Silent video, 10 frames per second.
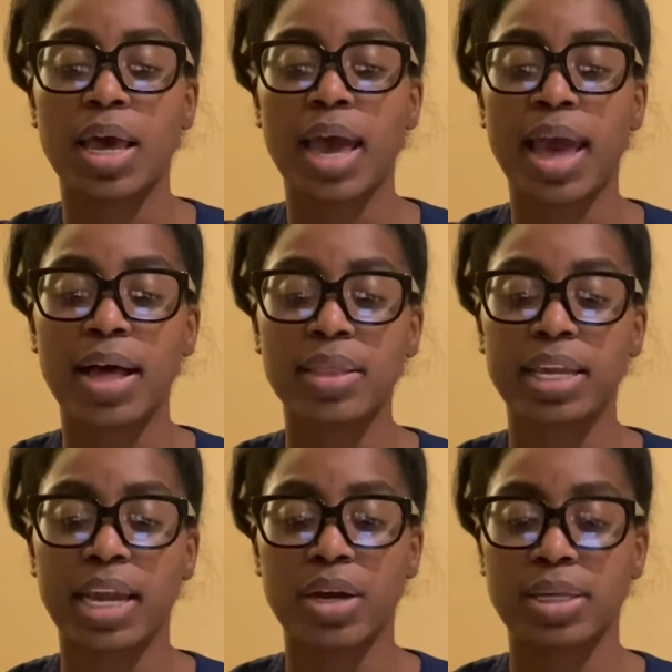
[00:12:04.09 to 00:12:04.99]

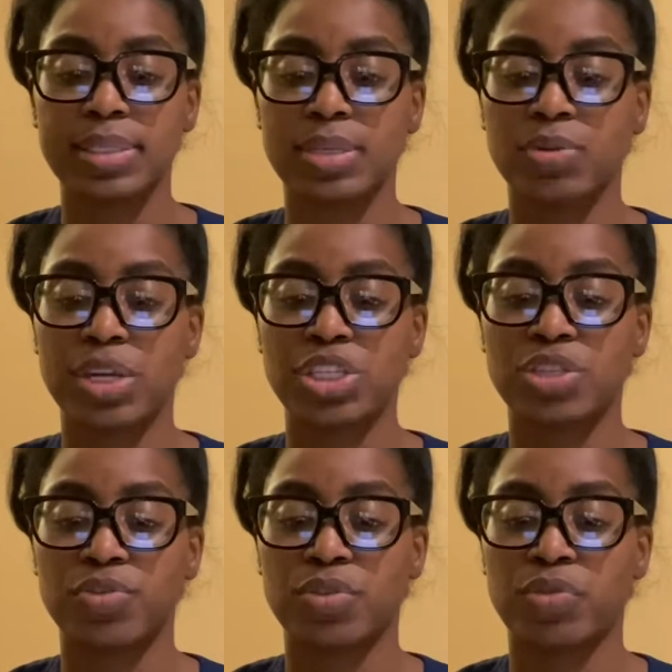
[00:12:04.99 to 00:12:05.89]
Healthcare considerations
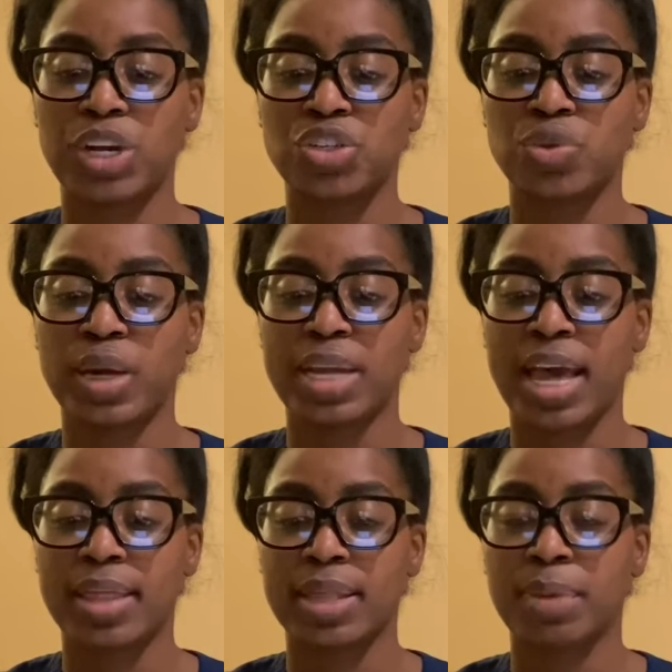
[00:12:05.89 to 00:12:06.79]
for racial and
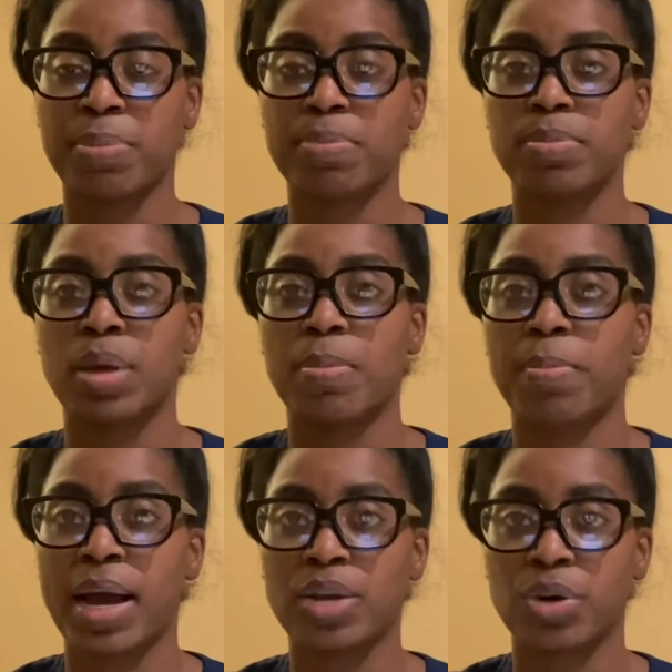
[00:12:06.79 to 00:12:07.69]
ethnic
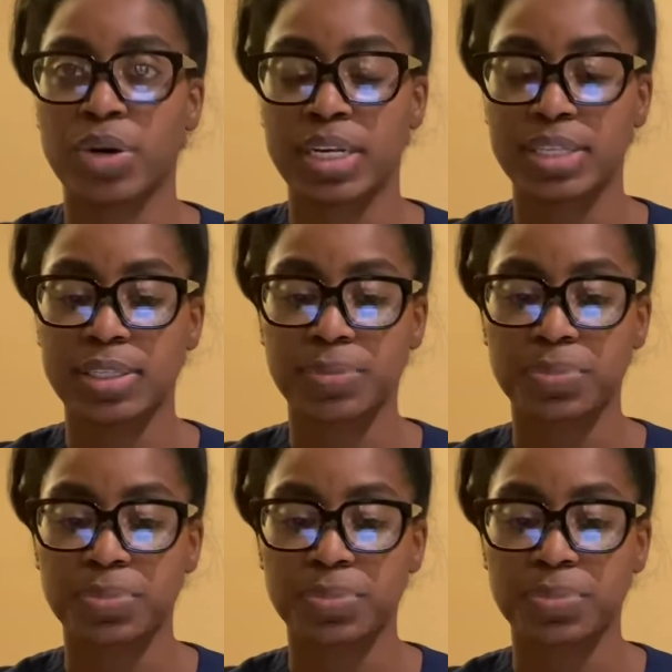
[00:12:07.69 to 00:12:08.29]
minorities.